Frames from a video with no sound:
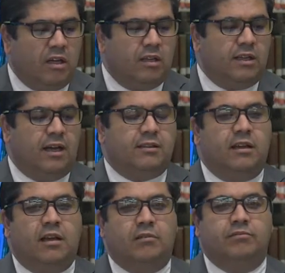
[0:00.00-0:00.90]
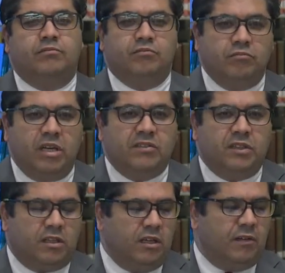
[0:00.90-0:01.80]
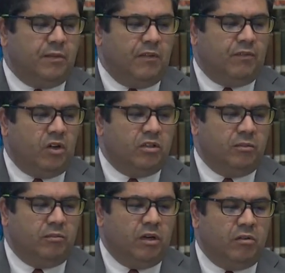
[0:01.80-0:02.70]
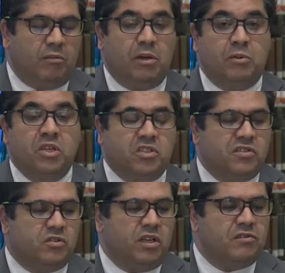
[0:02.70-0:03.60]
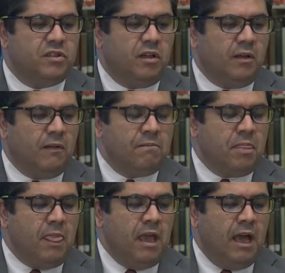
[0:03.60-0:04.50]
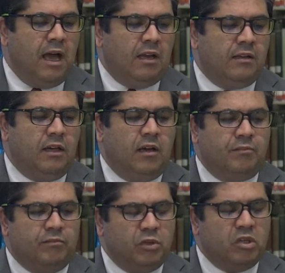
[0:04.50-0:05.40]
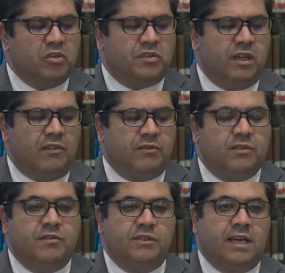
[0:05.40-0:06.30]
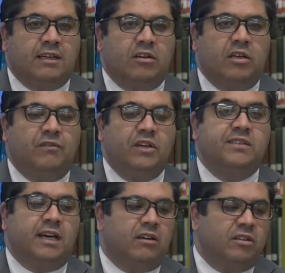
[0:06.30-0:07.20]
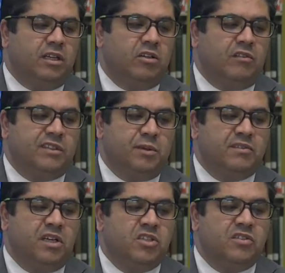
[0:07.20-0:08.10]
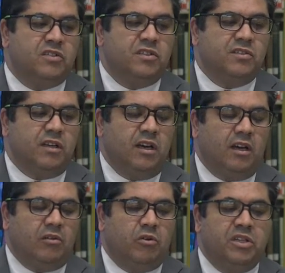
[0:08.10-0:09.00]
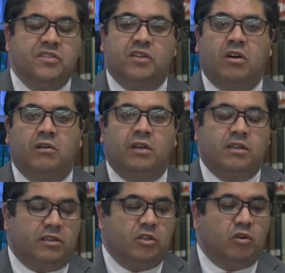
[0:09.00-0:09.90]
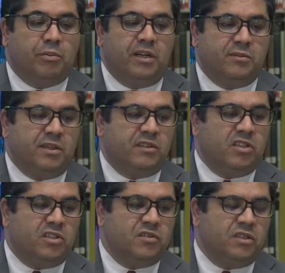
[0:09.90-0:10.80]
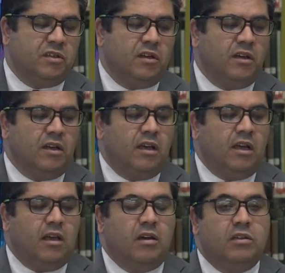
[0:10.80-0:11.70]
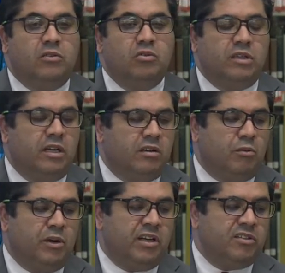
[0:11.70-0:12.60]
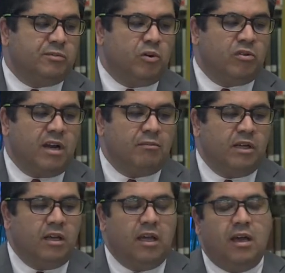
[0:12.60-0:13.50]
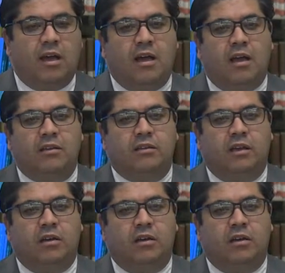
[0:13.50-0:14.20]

that basically fund one of my PhD students. And we use the free satellite data of the space agencies, or ESA, European Space Agency, through their Copernicus program. And